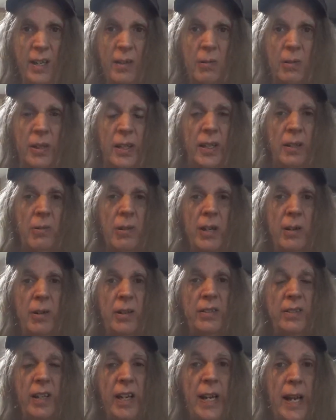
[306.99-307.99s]
Well, anyway,
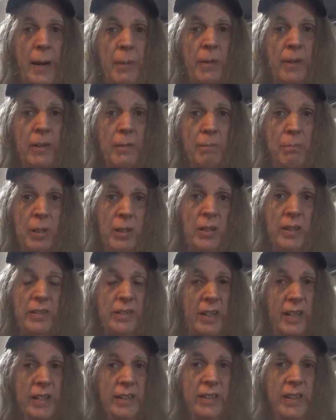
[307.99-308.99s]
what's going to happen if
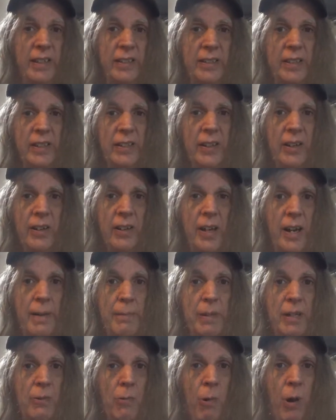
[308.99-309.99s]
Buttigieg gets in there? And
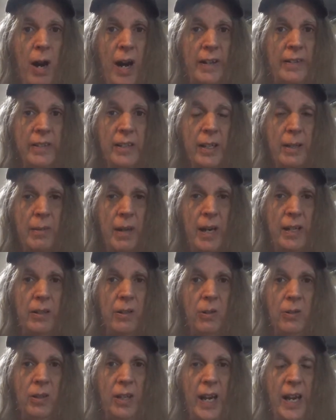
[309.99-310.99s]
I've been watching him. I
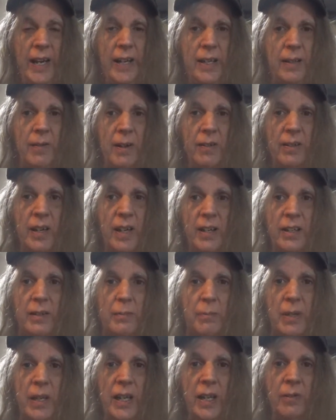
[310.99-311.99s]
don't like him, I've got to
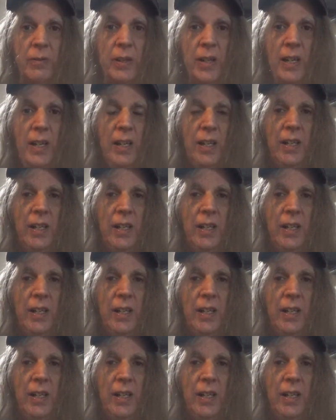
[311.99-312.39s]
admit.